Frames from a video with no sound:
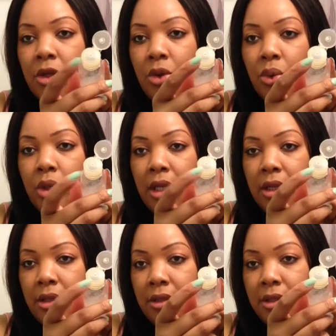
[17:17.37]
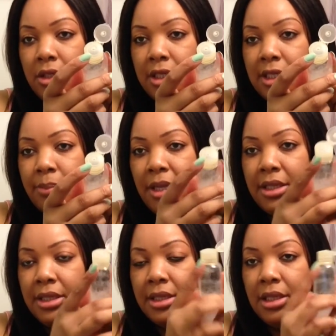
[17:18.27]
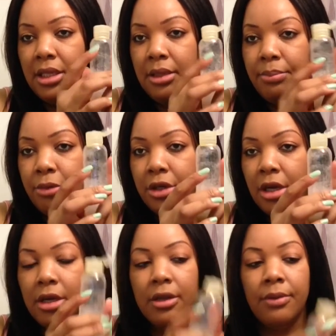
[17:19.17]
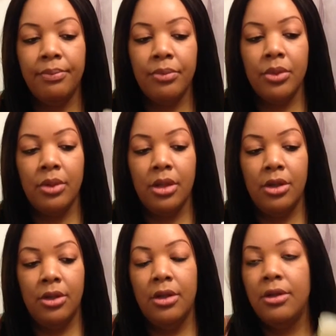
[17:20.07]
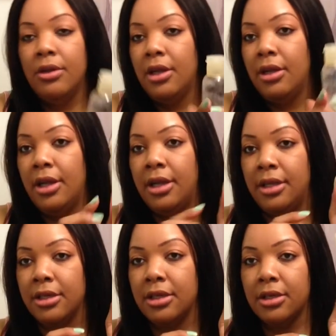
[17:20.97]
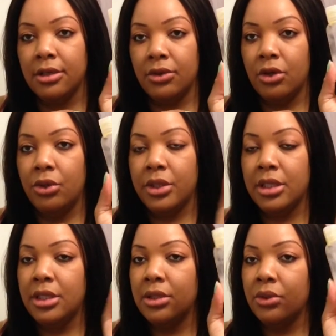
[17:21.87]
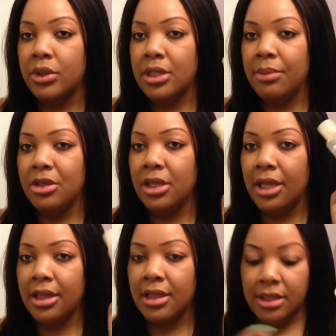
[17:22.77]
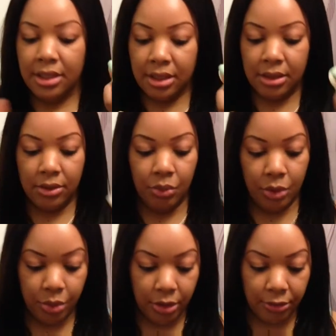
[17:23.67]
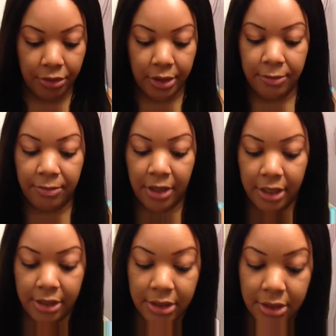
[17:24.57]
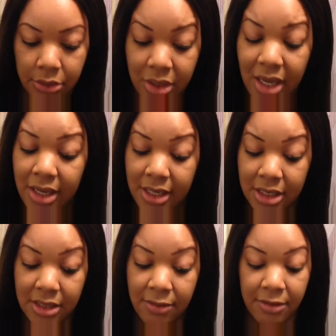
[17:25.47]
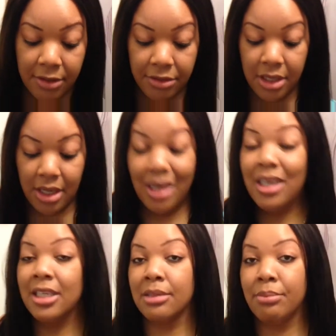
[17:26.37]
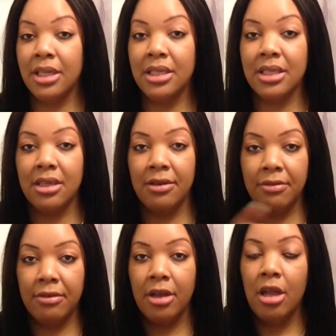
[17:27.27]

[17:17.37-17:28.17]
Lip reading: hole to dispense the product and to close it, so something like this would work really fine. So yeah, that's a very inexpensive